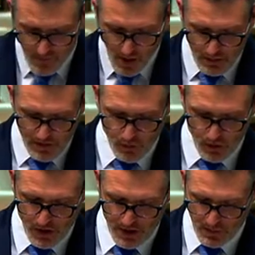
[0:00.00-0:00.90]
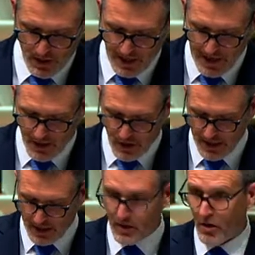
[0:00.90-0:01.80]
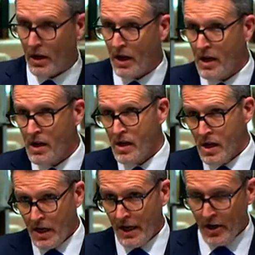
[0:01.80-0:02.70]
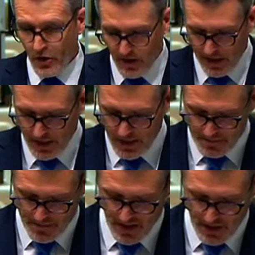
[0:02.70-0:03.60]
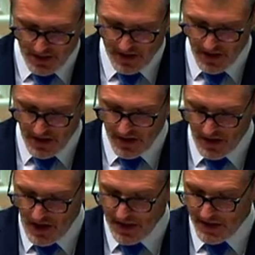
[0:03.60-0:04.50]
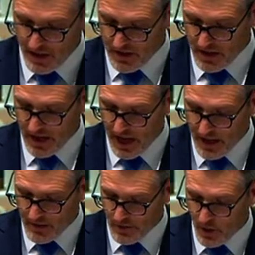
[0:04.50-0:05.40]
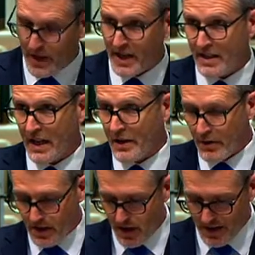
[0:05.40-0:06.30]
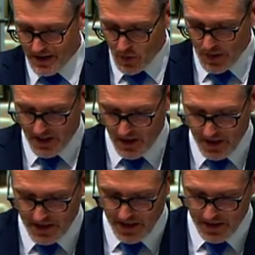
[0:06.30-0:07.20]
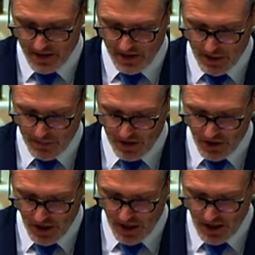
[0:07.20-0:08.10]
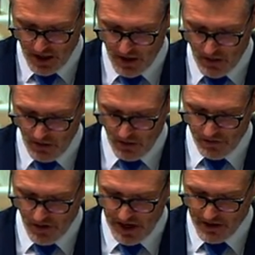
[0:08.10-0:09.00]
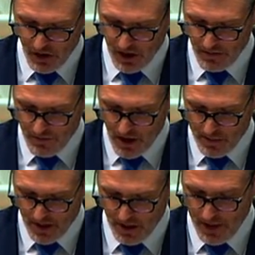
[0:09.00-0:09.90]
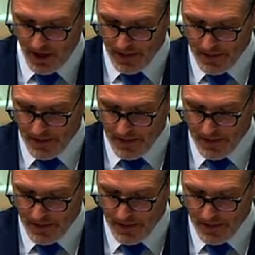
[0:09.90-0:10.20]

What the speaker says: I was fortunate to be an Asia Link scholar in New Delhi in 1999, and to visit again 20 years later in 2019 as the Deputy Chair of the Energy and Environment Committee.